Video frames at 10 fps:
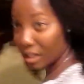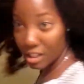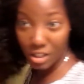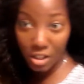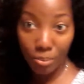It's
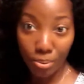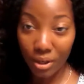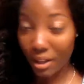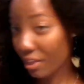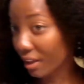still
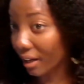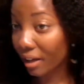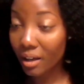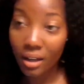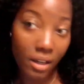pretty
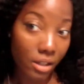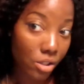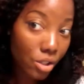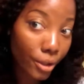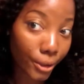thick.
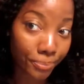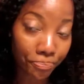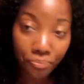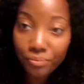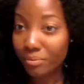So,
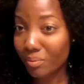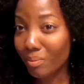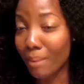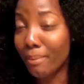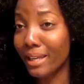
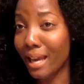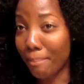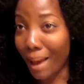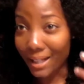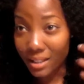but yeah,
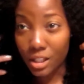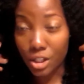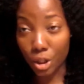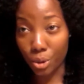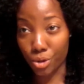back to this
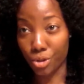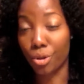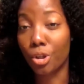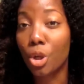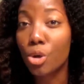closure.
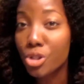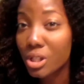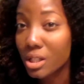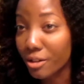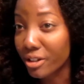So the closure is
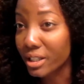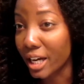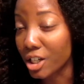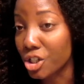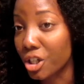a different texture.